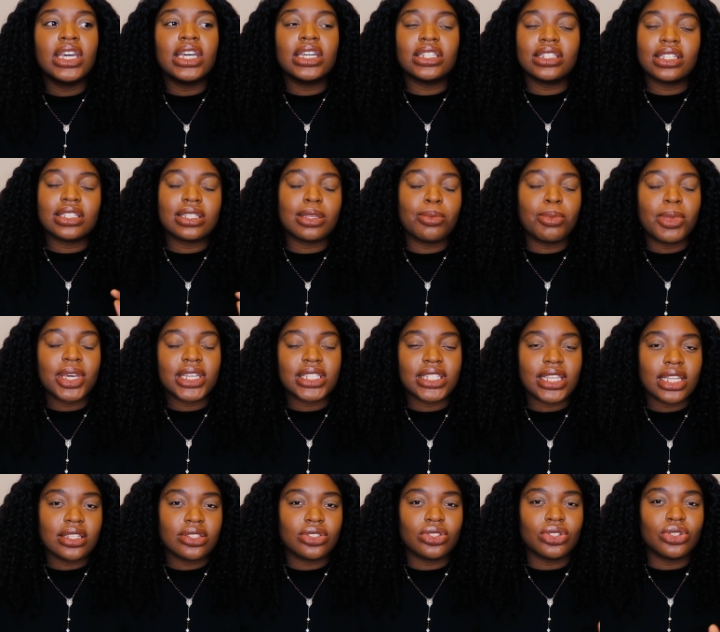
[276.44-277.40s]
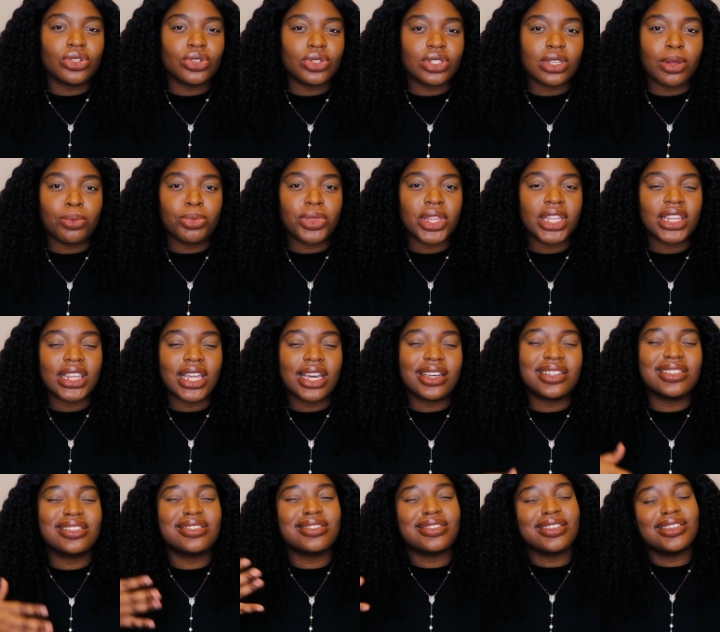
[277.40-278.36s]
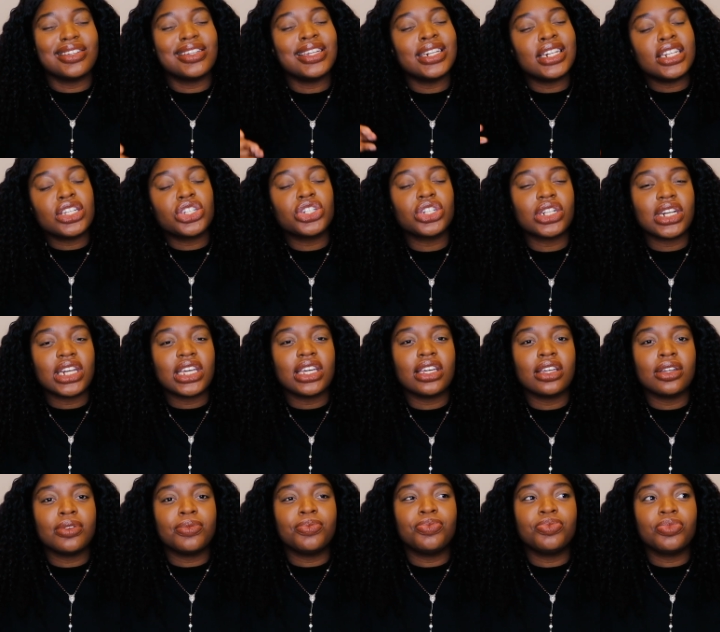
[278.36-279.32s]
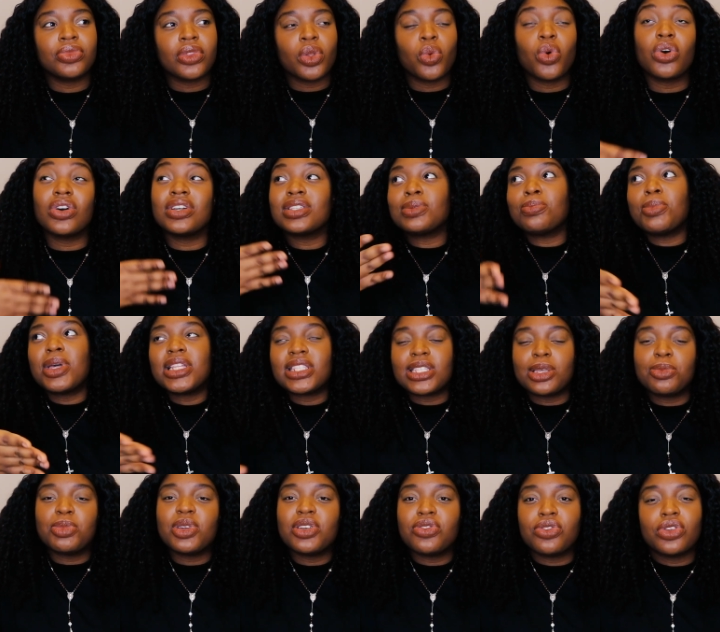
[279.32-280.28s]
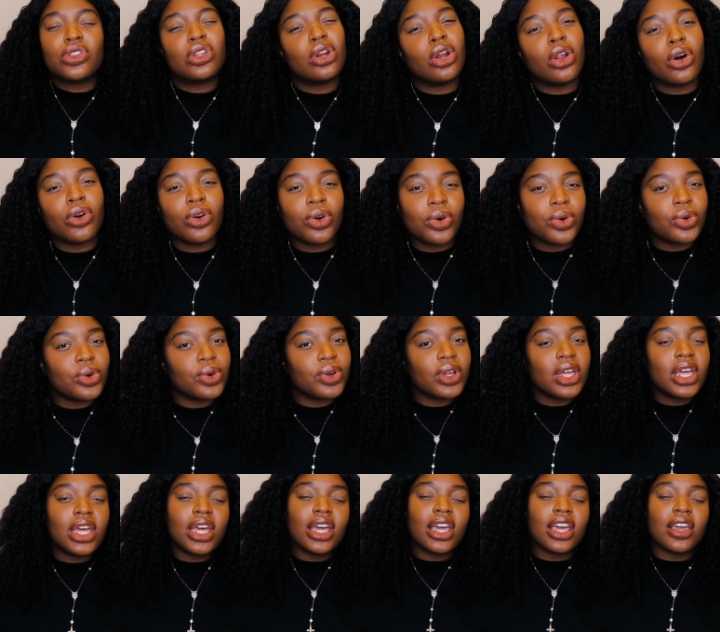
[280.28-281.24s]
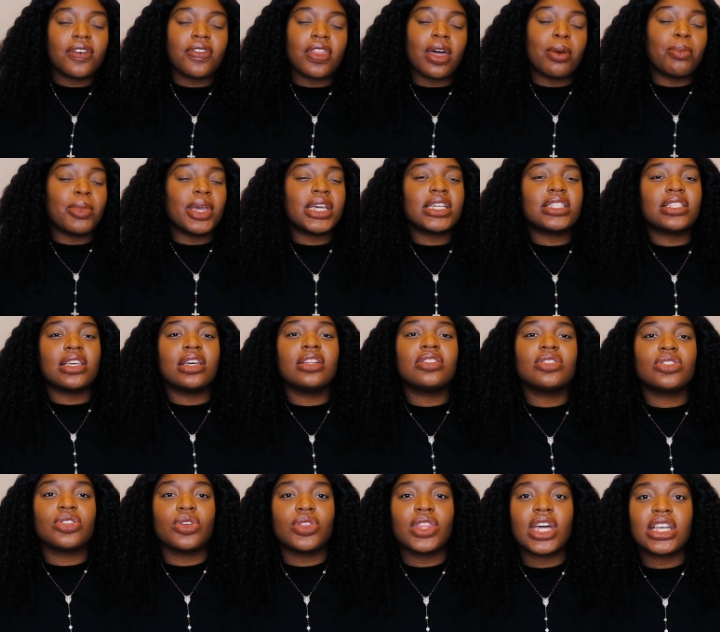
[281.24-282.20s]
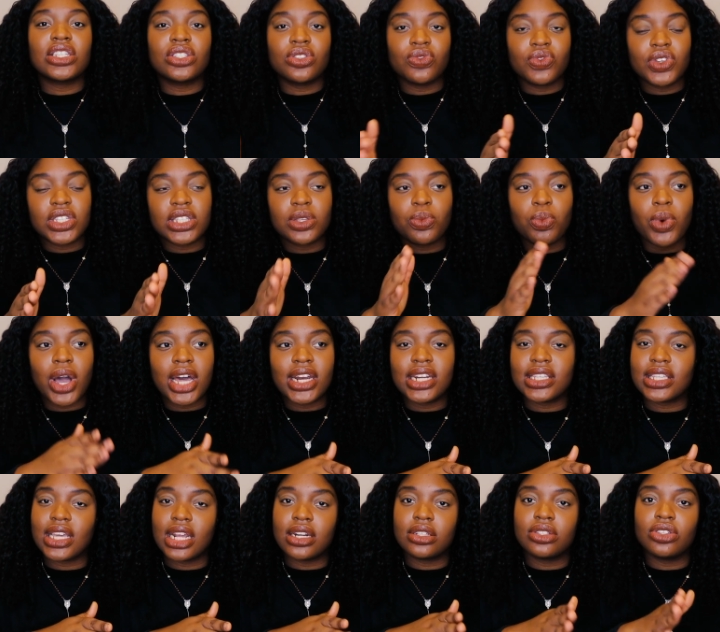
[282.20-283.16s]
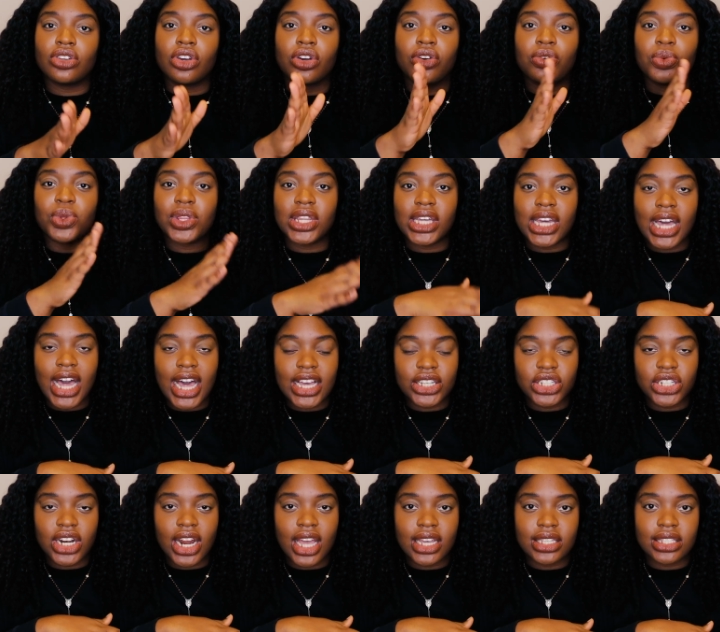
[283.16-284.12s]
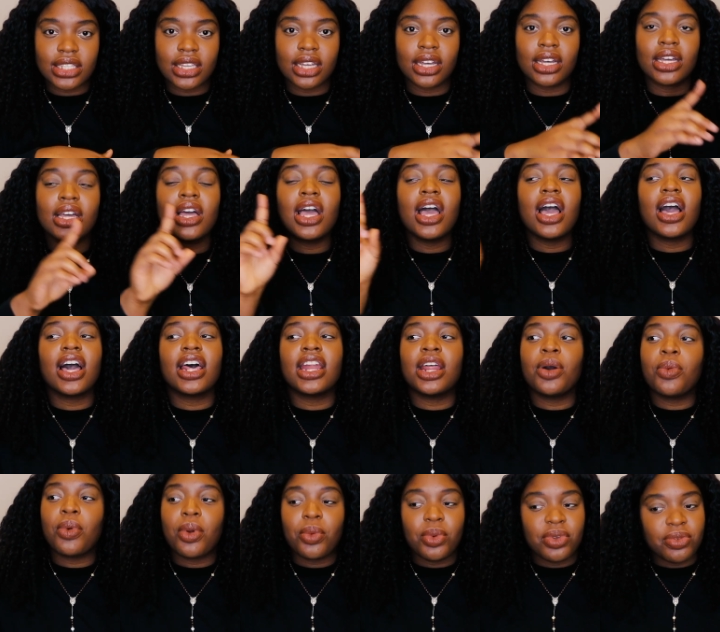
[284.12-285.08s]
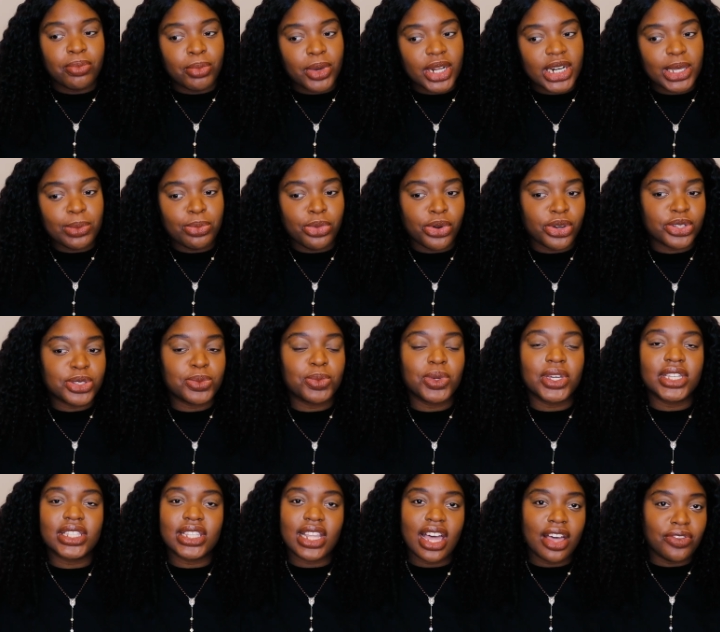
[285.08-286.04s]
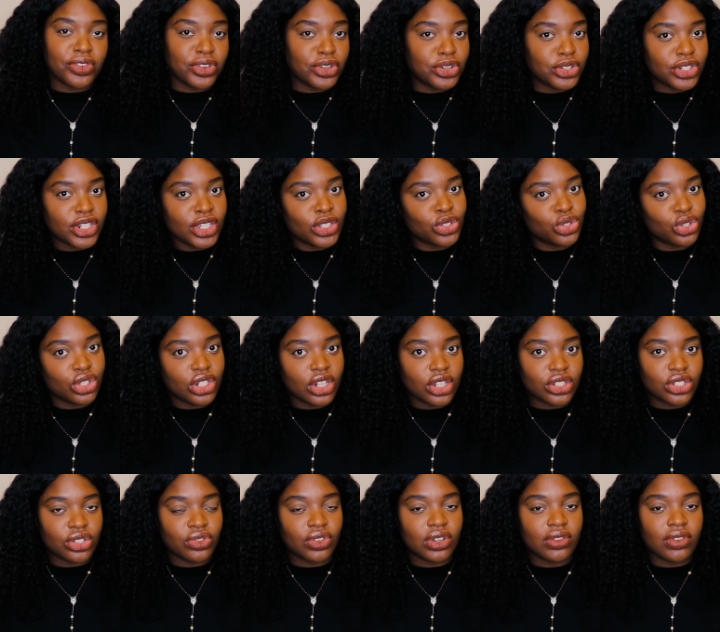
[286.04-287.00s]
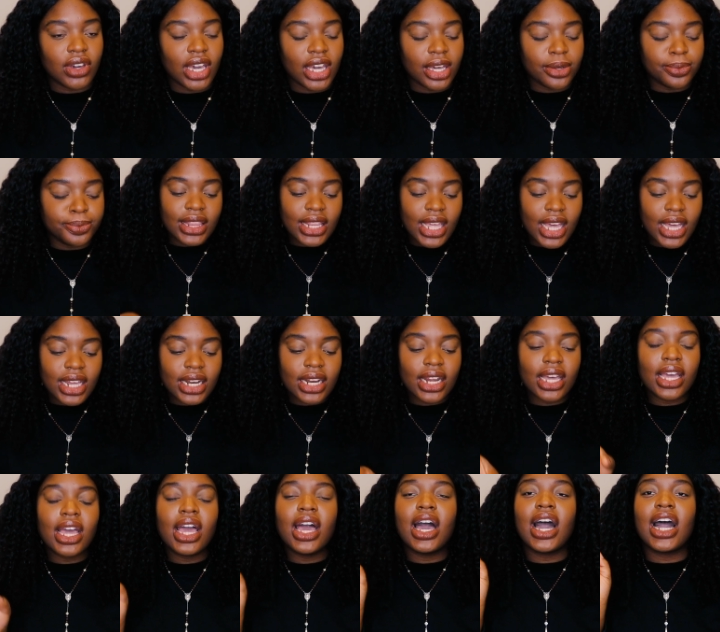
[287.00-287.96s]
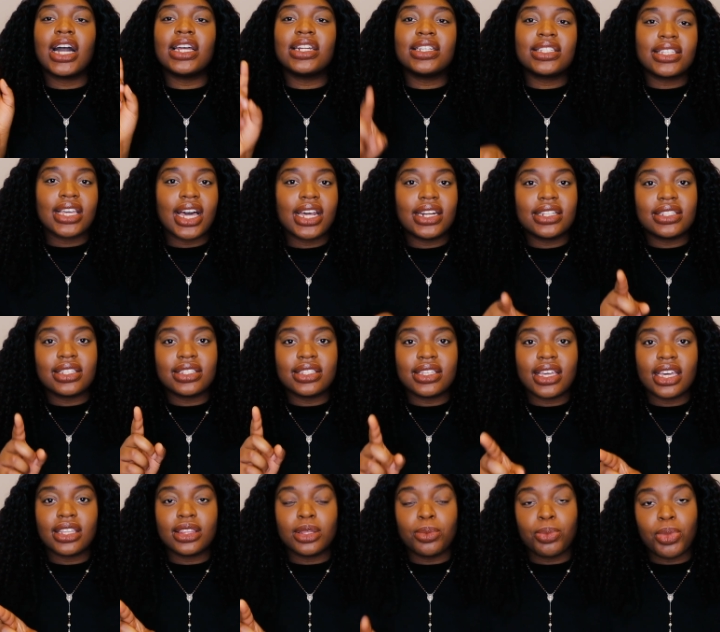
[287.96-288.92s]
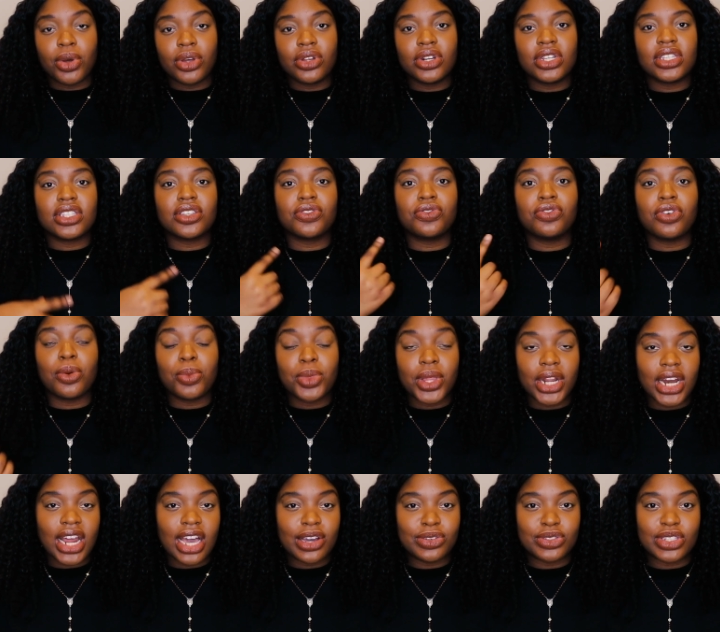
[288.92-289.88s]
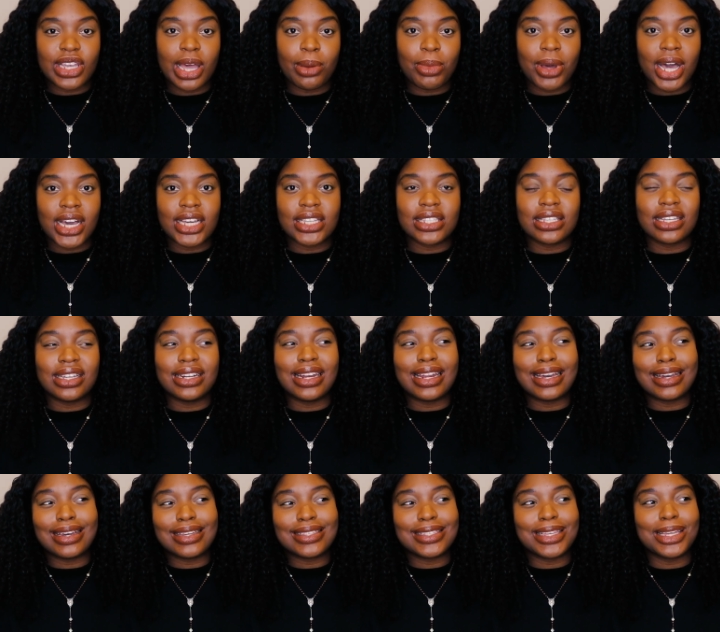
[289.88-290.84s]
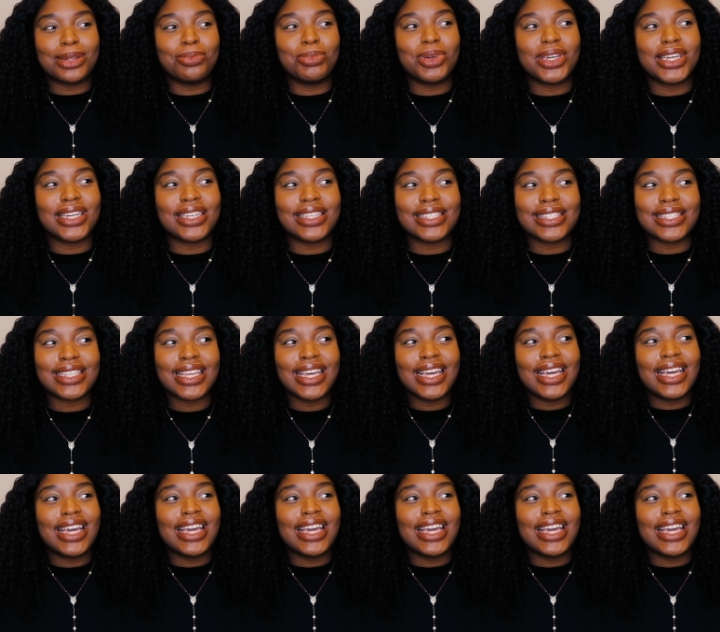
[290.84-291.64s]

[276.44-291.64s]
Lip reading: it doesn't make sense to do something that is initially what is meant to be for the long haul, if that makes sense. So that's the reason why I decided to go with the cash LISA, and I went with Moneybox because they have a good introductory rate. And then I decided to take the bonus from the lifetime ISA, like I said, because